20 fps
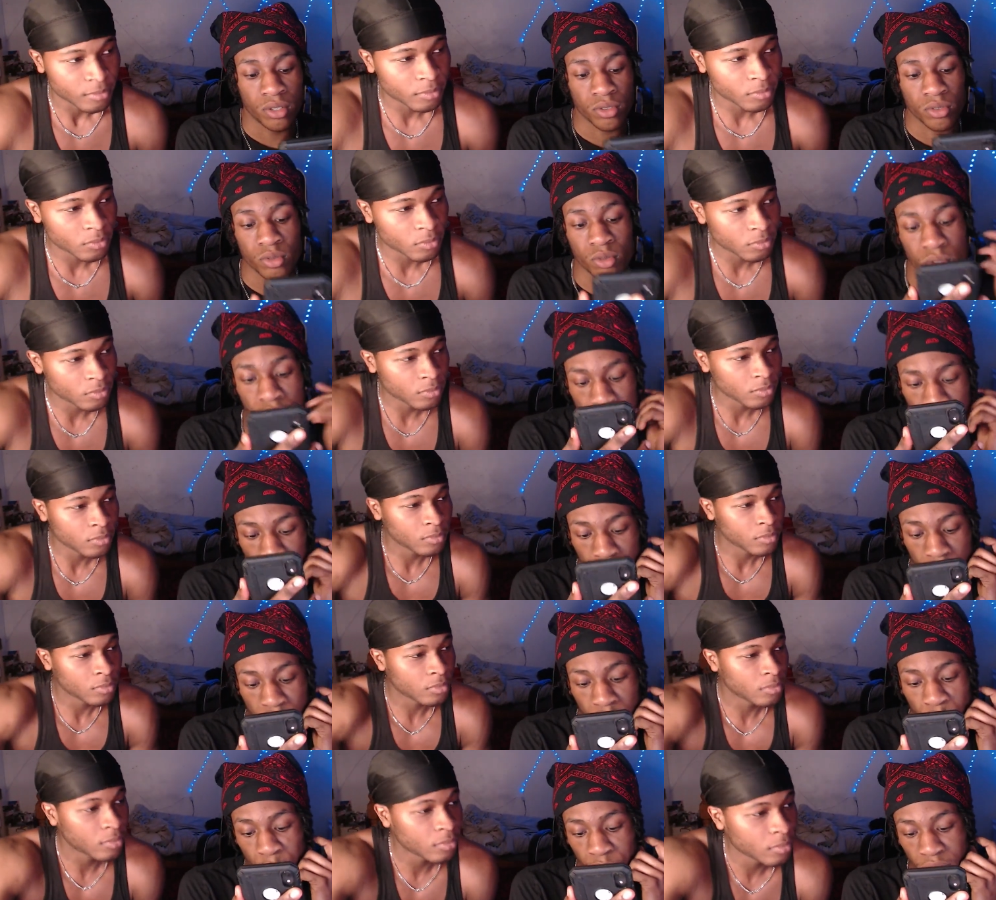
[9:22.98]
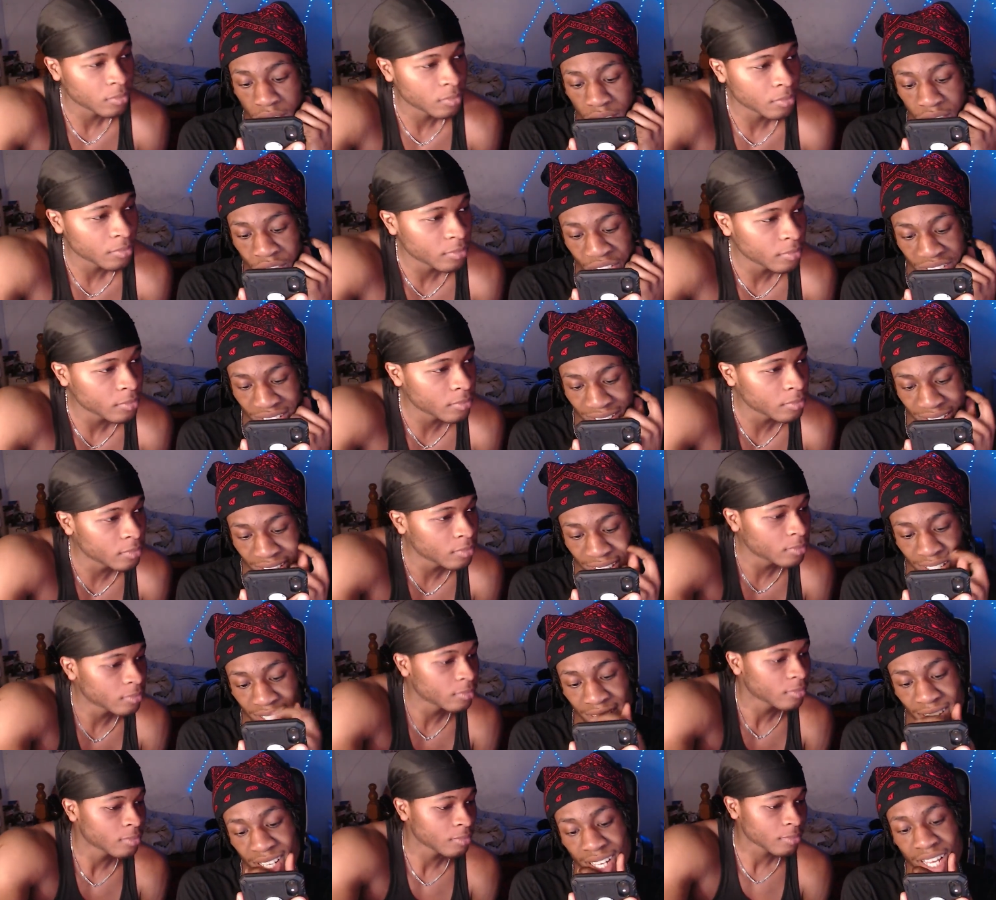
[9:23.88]
Speaker 1: What's good, you bitch?
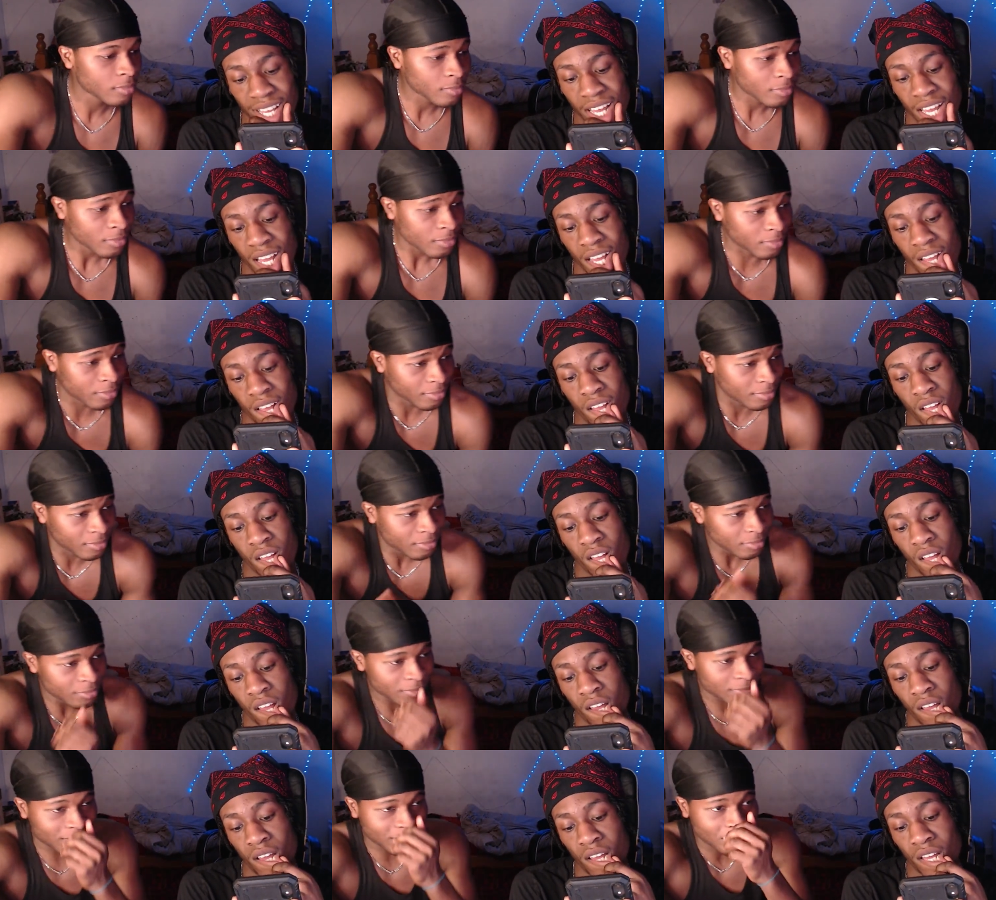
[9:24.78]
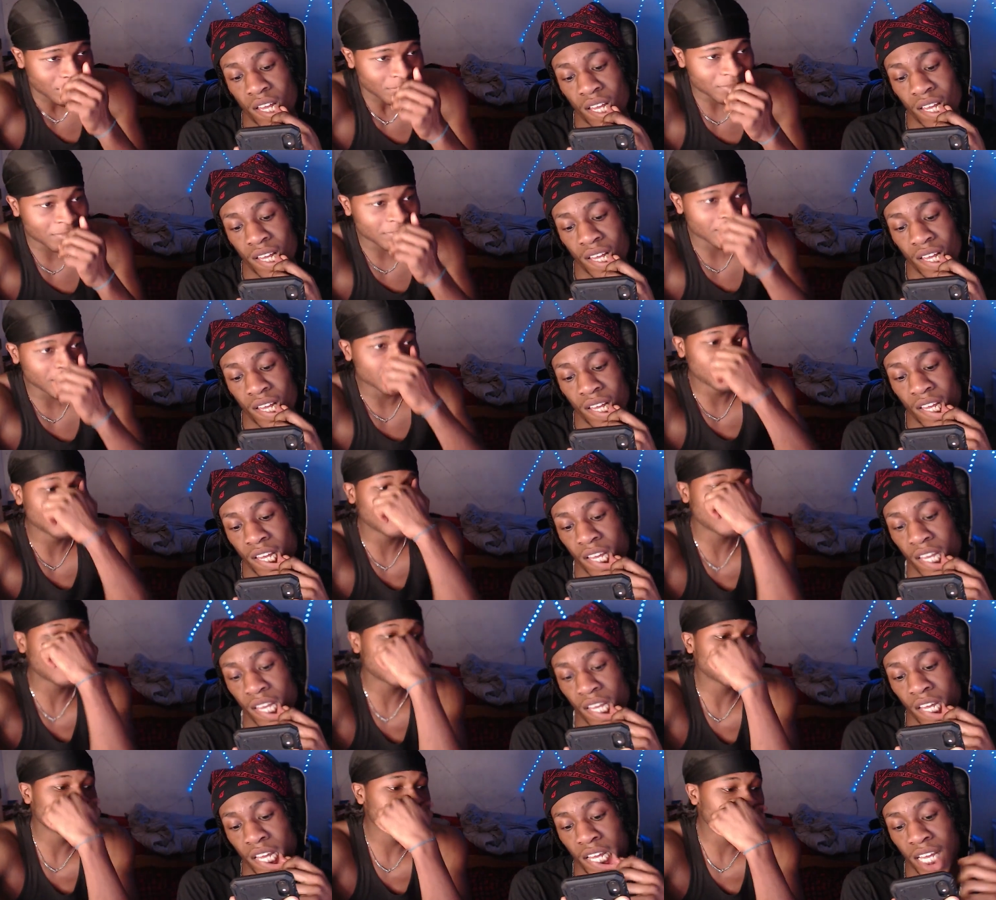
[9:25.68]
I won't respond to
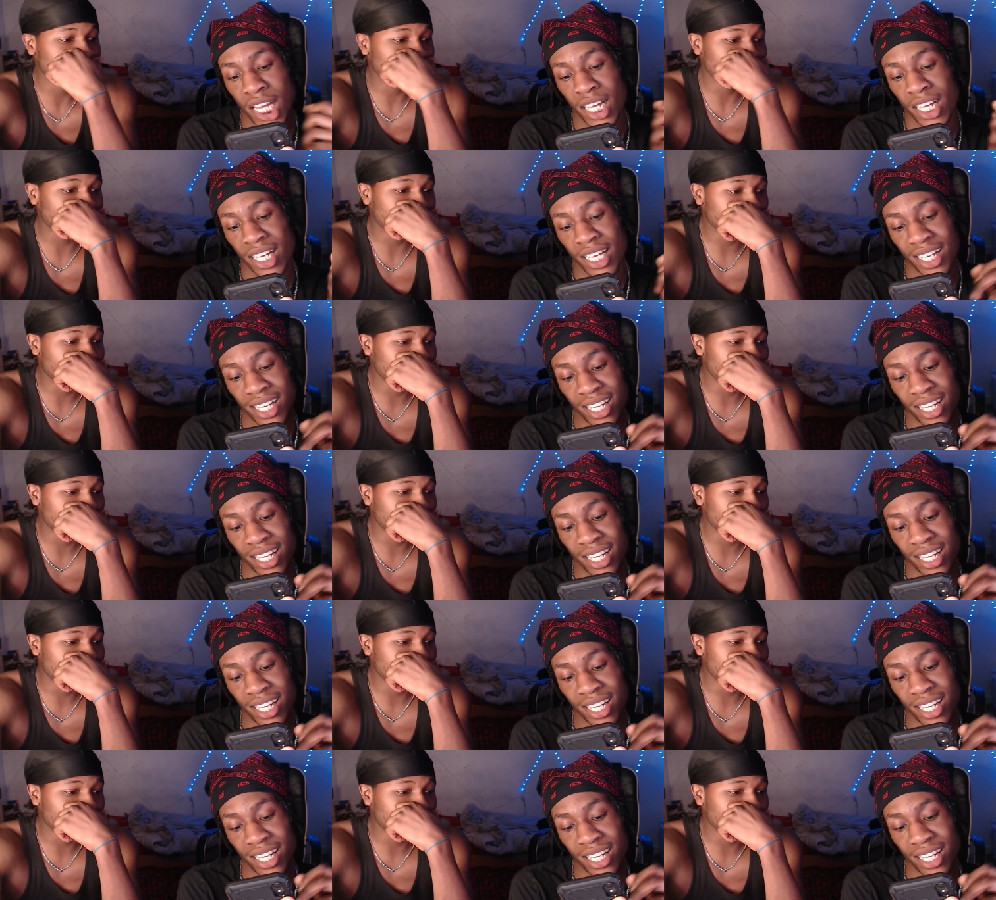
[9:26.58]
that.